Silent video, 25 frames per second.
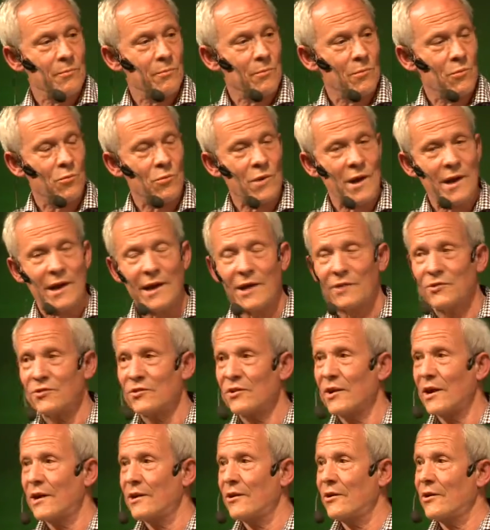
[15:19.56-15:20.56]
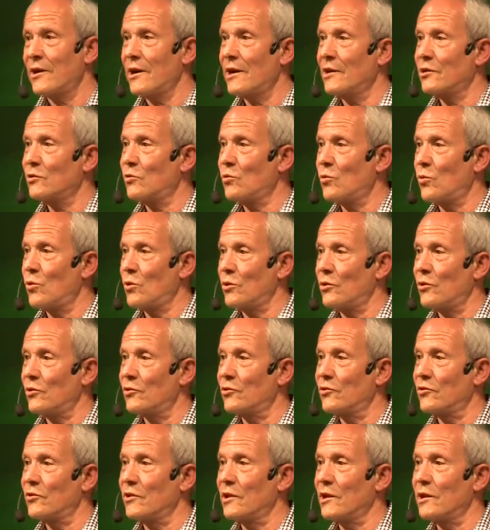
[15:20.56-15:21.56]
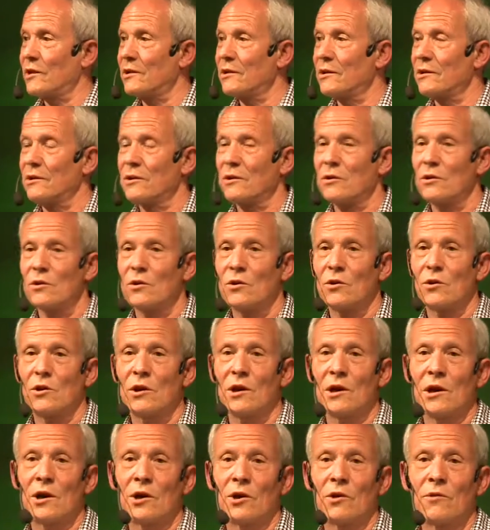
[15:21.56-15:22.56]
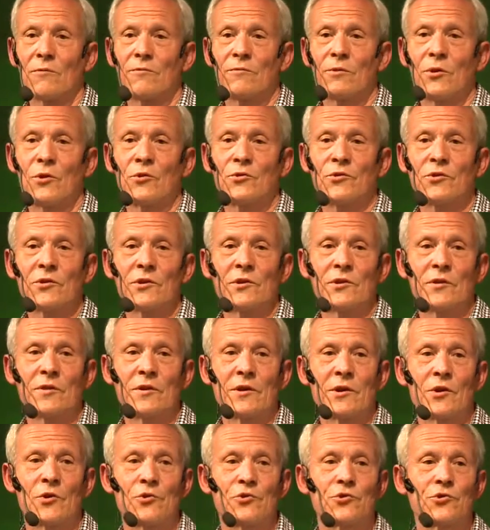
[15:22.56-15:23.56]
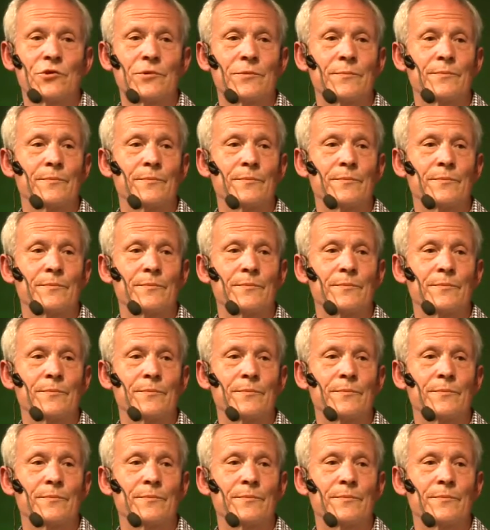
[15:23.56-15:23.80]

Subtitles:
right outside our headquarters that flows into the ocean.